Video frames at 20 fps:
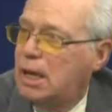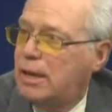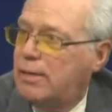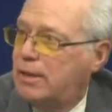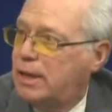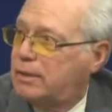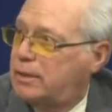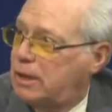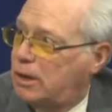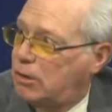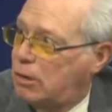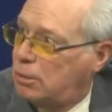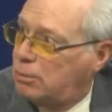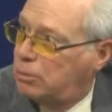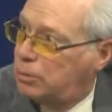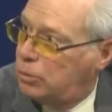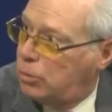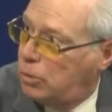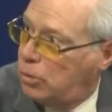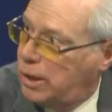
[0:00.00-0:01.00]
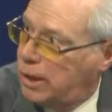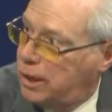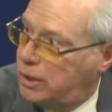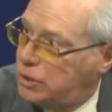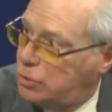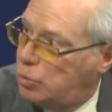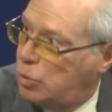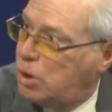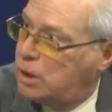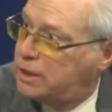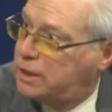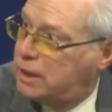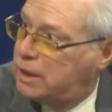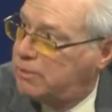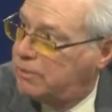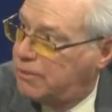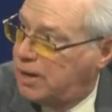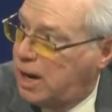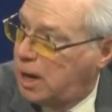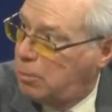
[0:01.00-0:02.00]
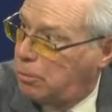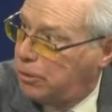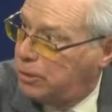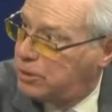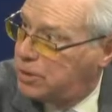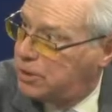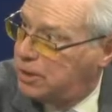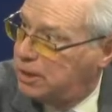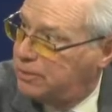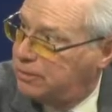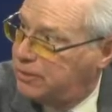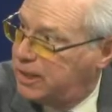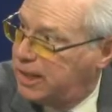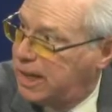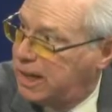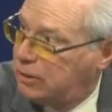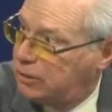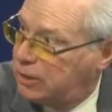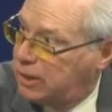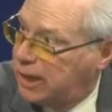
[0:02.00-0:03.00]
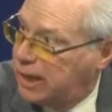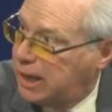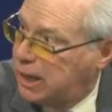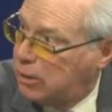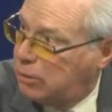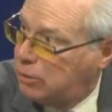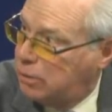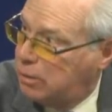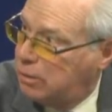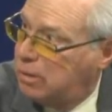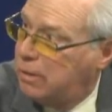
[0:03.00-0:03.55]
that their employees wanted the vibrancy of downtown,